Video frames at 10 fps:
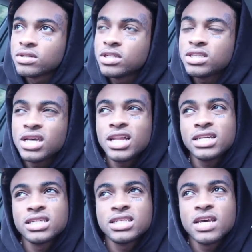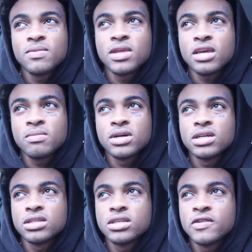She said like the same thing
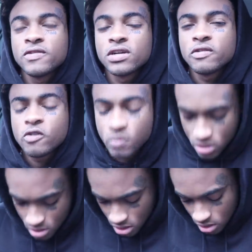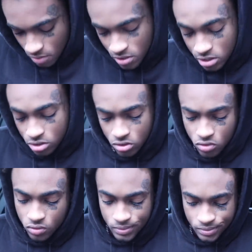but different, you feel me? Let me continue.